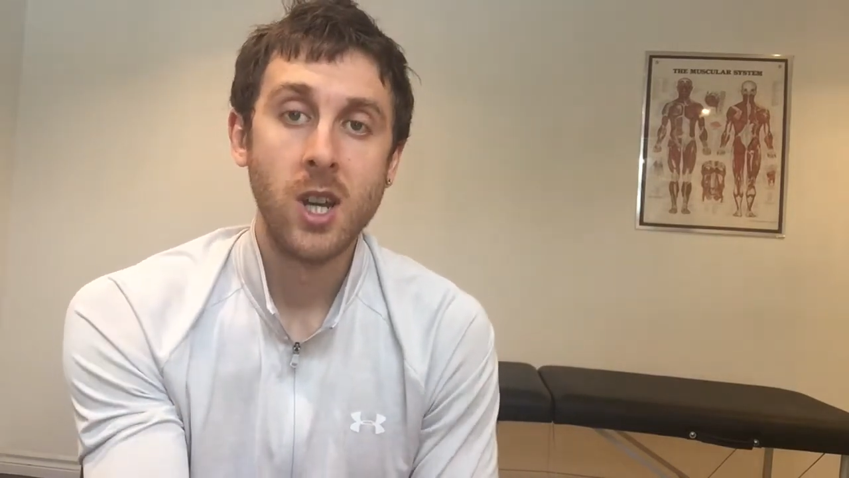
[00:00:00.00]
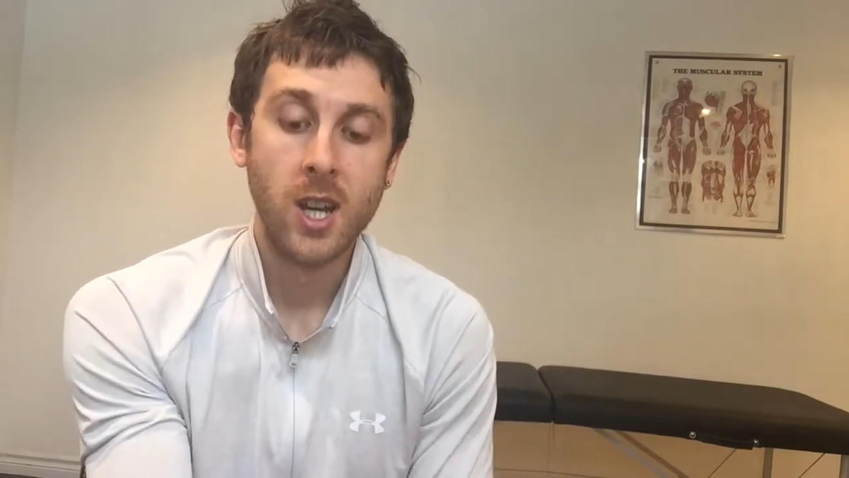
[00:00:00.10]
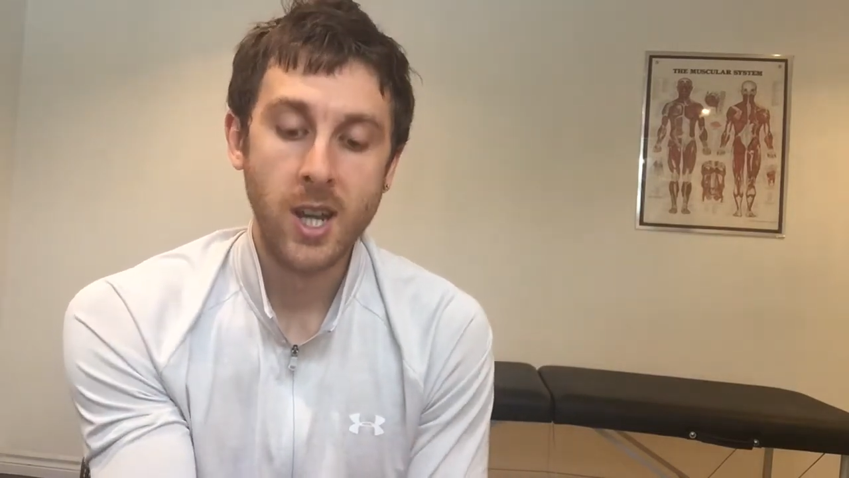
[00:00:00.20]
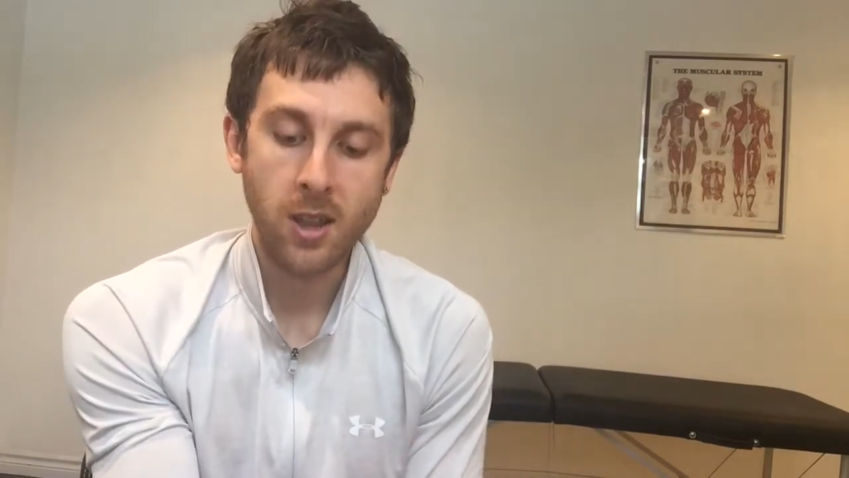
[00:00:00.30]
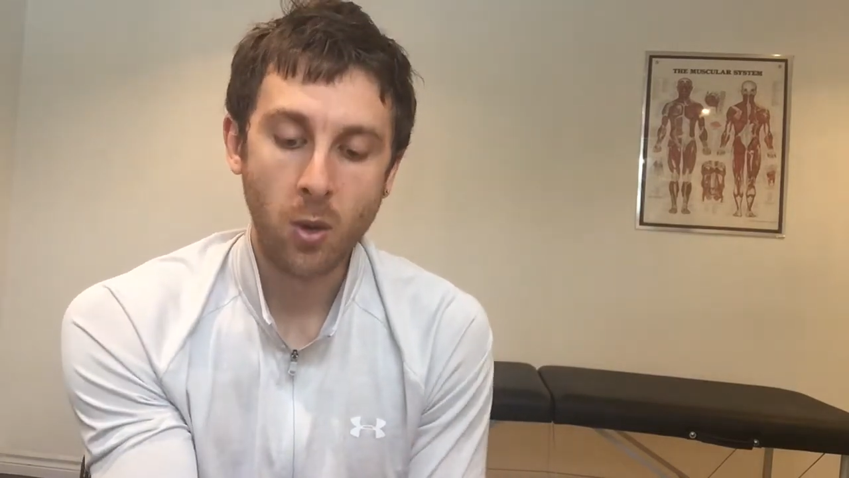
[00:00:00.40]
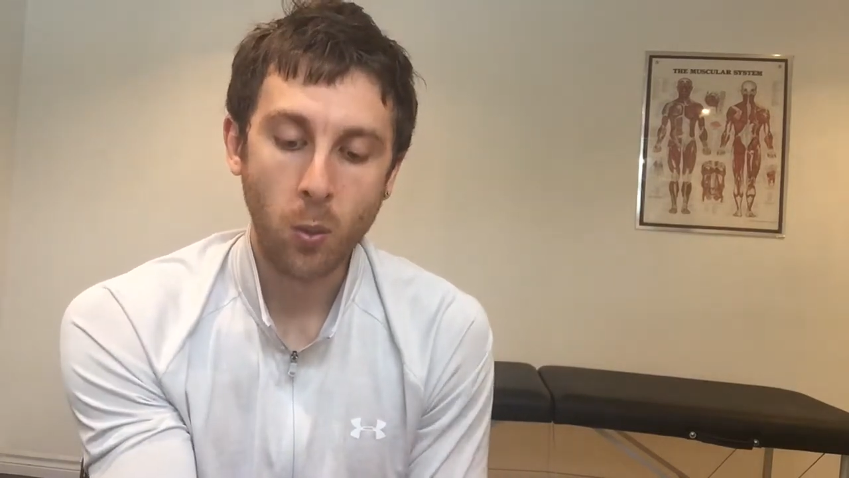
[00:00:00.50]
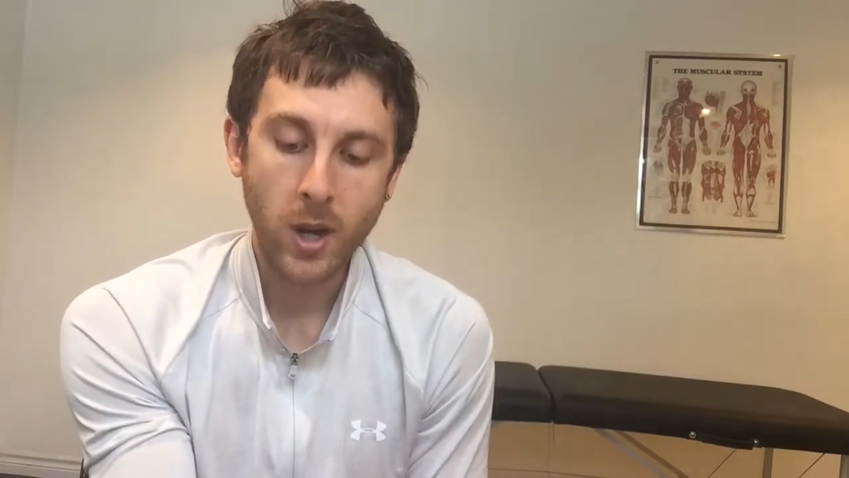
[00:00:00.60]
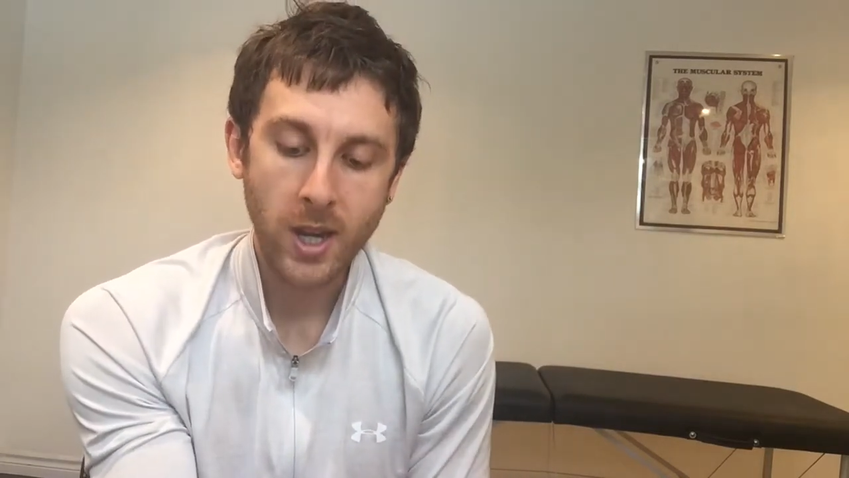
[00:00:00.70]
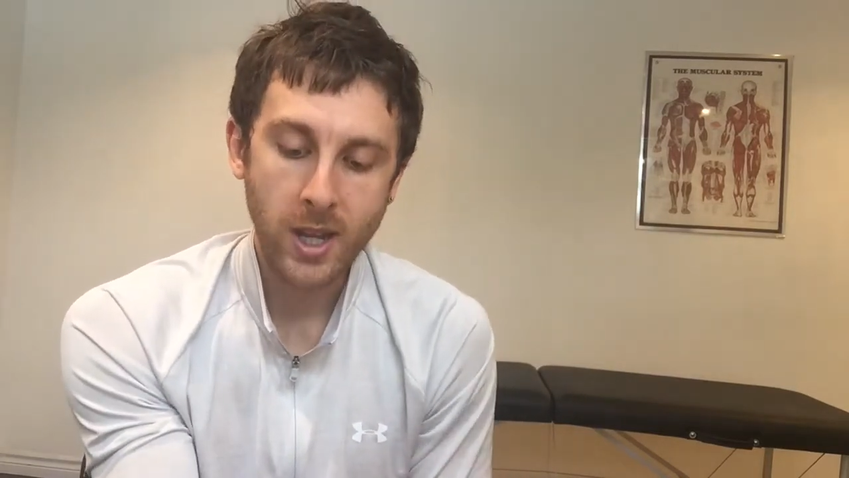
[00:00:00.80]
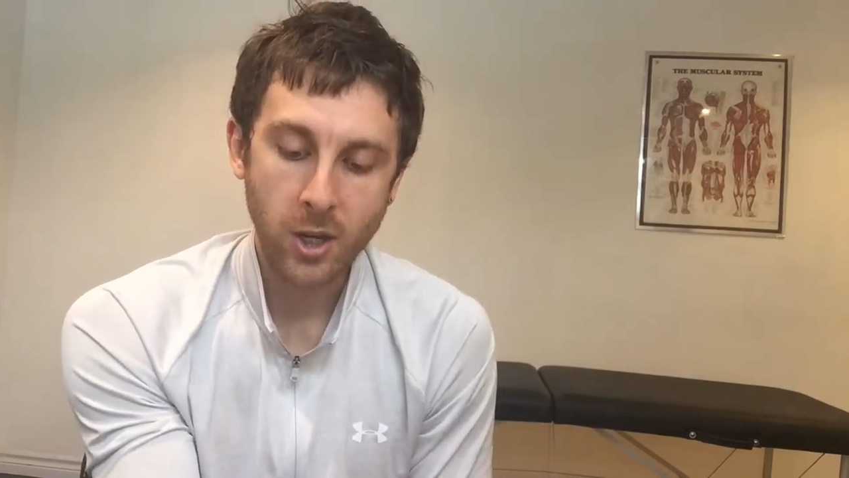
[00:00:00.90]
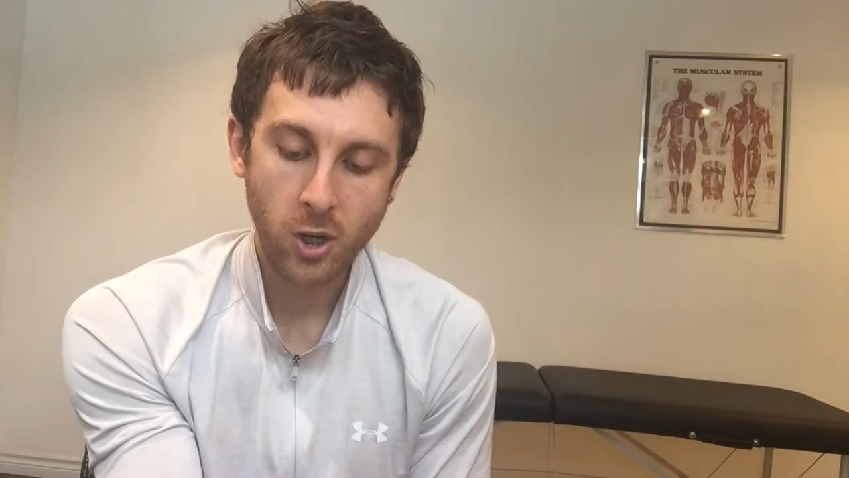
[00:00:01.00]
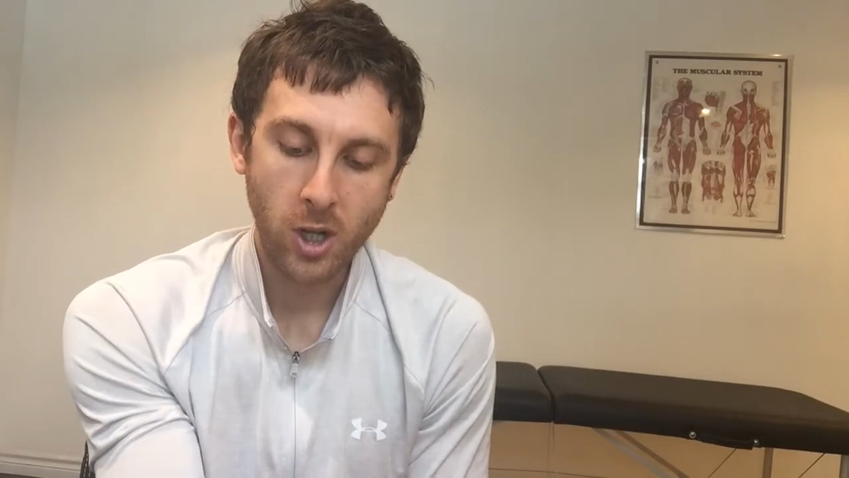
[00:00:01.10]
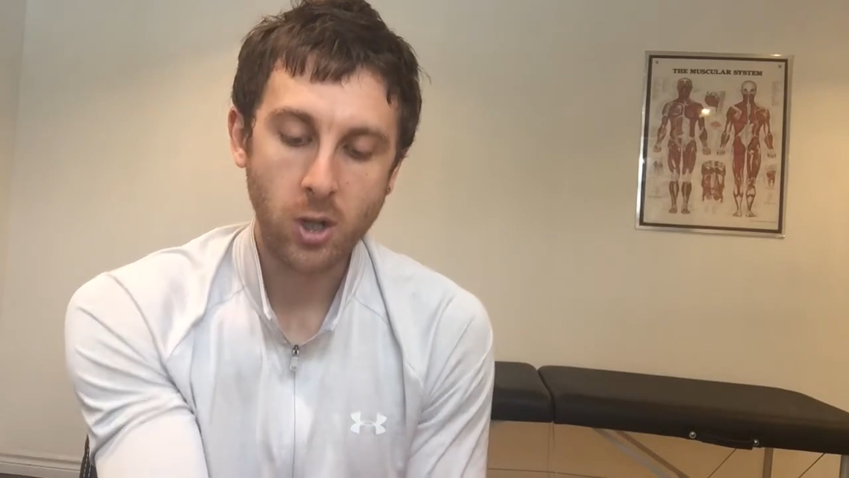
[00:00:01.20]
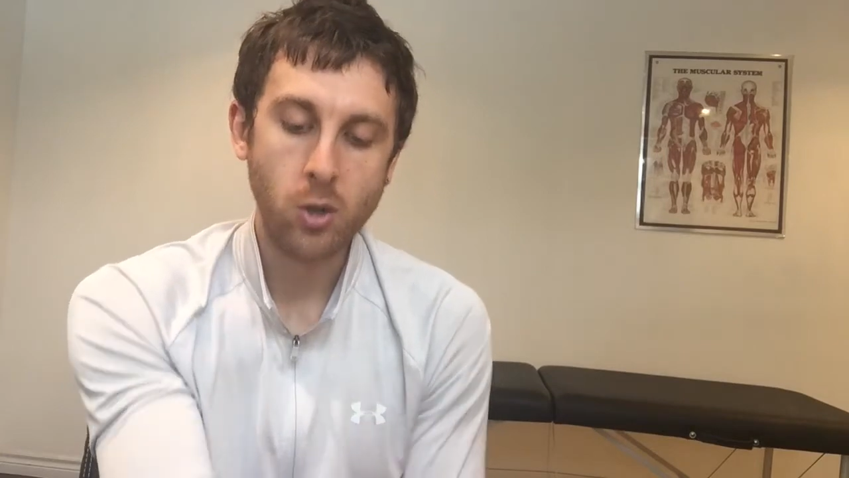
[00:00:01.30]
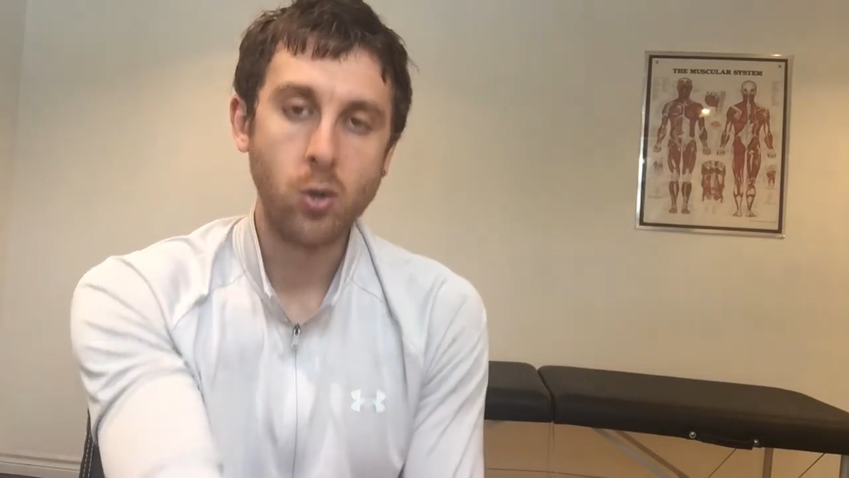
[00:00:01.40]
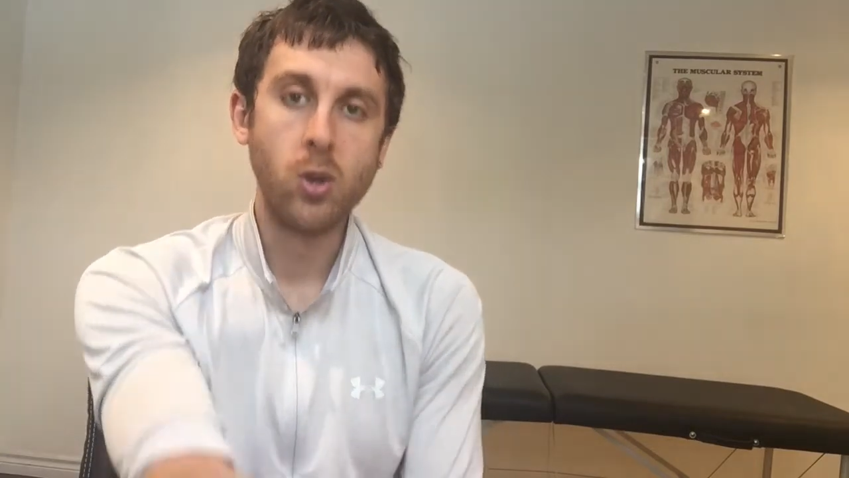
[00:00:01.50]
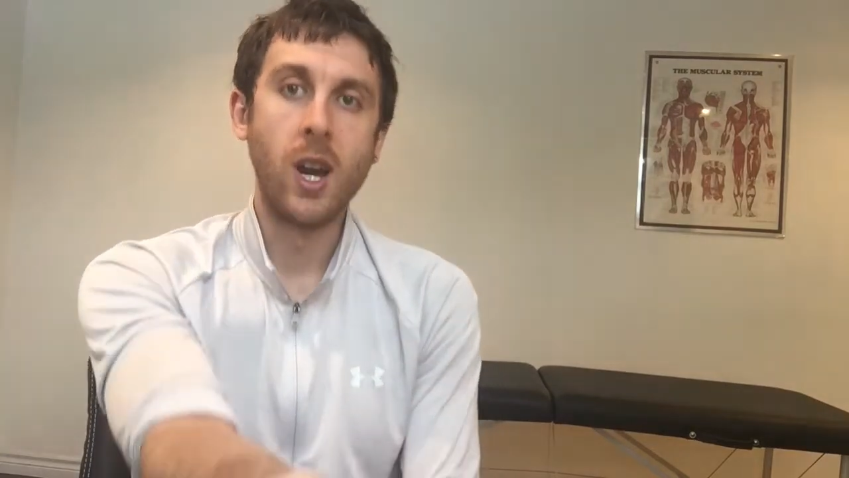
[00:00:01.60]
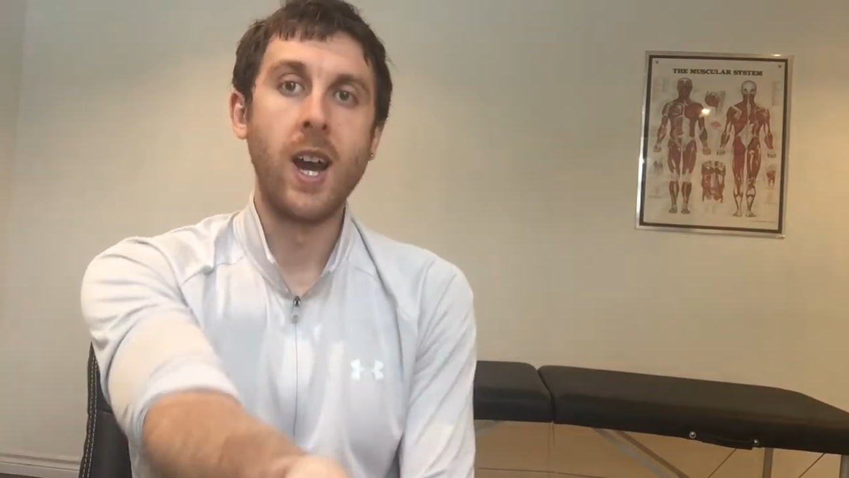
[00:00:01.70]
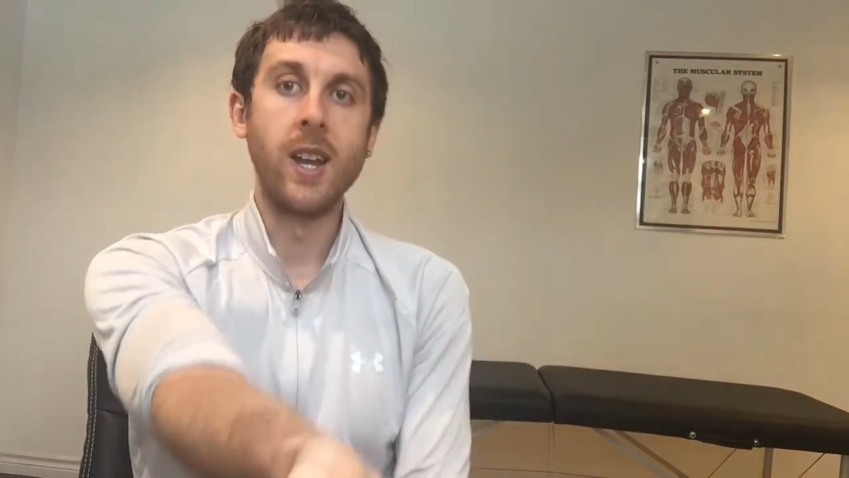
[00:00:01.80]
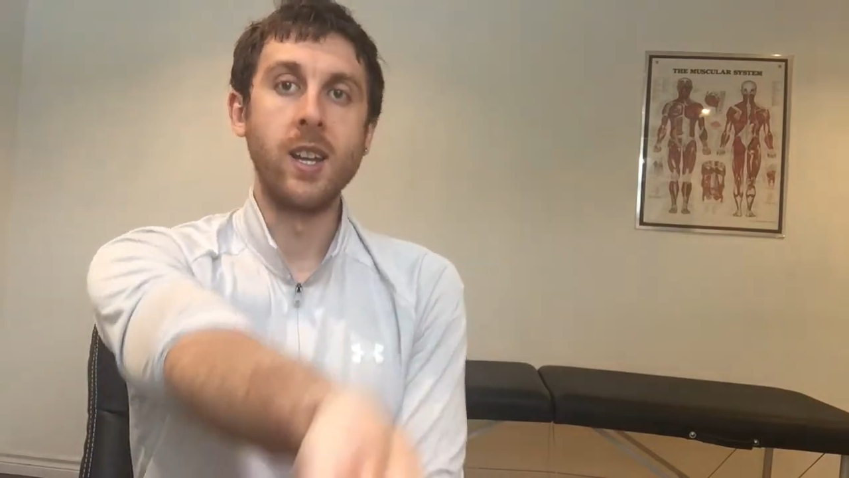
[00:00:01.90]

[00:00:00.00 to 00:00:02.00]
and the way that you're going to do that